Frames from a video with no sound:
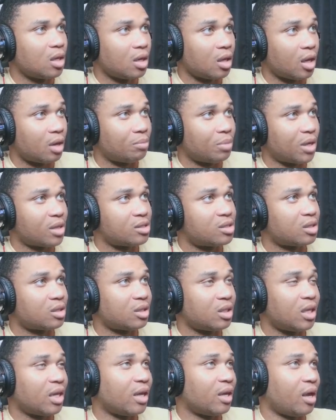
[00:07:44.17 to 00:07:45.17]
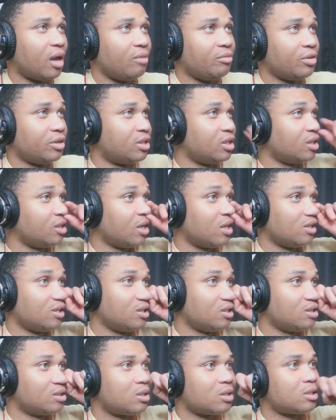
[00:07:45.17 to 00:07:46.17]
They basically hit everything they
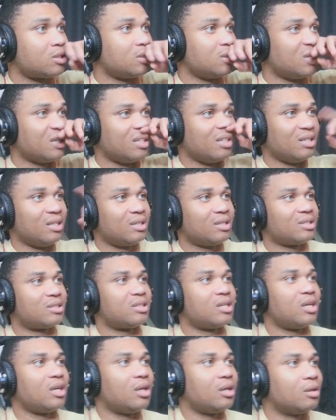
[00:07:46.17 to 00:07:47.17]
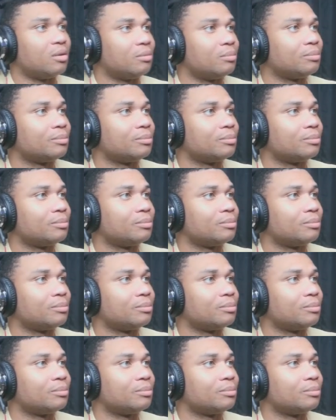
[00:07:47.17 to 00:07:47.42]
needed to hit.